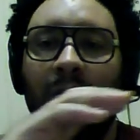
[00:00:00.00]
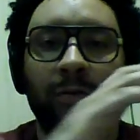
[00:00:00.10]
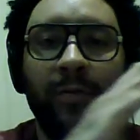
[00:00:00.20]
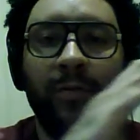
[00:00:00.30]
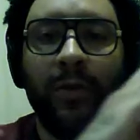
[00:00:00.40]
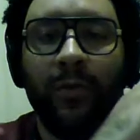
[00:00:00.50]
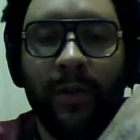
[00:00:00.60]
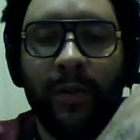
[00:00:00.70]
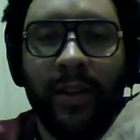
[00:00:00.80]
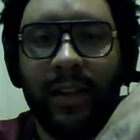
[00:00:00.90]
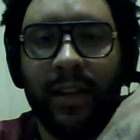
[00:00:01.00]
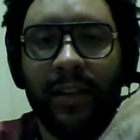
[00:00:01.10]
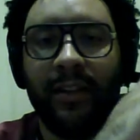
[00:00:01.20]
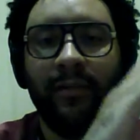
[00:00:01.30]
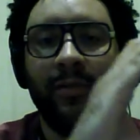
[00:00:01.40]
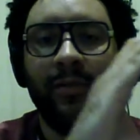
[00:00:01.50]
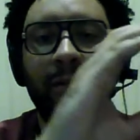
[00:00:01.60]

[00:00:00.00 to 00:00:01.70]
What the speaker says: group of women that suffer with